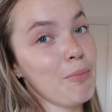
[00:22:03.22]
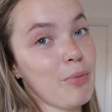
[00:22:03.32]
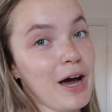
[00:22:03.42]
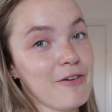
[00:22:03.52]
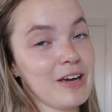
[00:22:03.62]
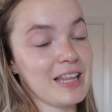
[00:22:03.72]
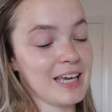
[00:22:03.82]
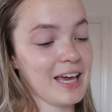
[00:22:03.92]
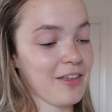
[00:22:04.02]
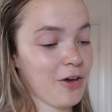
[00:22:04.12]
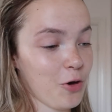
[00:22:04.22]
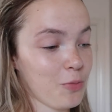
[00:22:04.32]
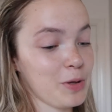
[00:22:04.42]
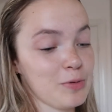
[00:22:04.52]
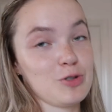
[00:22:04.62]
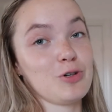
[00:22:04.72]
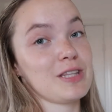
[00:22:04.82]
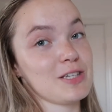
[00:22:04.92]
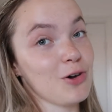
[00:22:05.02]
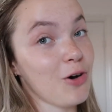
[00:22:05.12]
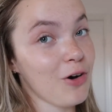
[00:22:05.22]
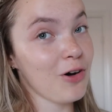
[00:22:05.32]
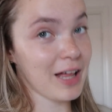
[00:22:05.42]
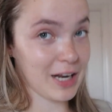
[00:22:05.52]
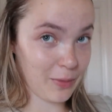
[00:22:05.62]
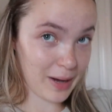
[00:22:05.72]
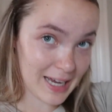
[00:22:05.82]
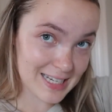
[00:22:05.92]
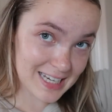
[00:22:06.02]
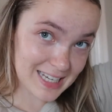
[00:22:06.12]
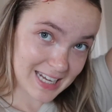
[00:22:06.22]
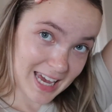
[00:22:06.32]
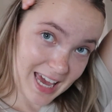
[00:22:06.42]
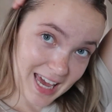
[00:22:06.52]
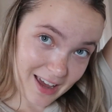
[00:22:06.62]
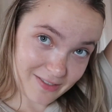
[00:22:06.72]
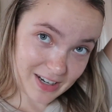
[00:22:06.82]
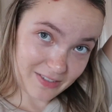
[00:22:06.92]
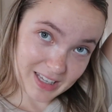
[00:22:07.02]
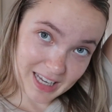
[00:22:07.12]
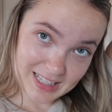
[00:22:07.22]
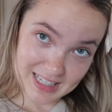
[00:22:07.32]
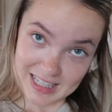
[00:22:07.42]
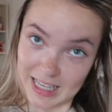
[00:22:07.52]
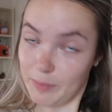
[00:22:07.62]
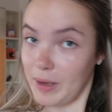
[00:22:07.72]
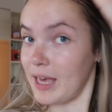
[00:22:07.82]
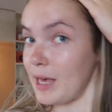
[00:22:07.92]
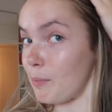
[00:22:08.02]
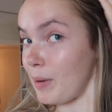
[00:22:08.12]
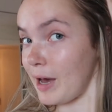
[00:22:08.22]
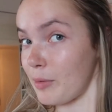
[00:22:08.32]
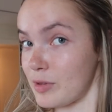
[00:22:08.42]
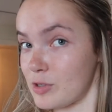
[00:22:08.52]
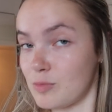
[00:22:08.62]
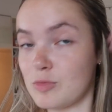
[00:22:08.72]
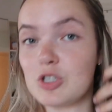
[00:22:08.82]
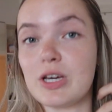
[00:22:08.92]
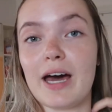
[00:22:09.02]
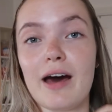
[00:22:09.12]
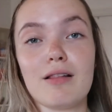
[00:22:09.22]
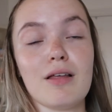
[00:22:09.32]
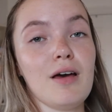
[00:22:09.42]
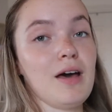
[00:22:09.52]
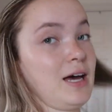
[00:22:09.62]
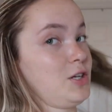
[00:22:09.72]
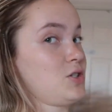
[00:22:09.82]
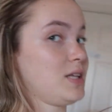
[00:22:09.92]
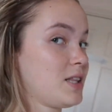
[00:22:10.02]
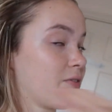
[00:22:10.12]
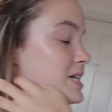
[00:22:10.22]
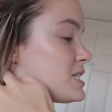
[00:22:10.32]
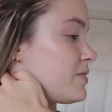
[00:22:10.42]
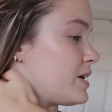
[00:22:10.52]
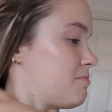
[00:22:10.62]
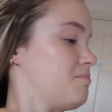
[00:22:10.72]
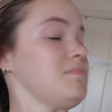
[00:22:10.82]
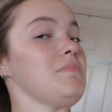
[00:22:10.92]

But I really hope you enjoyed this haul. I know I did. I've definitely had to sleep my hair back with some gel and just let the rest of it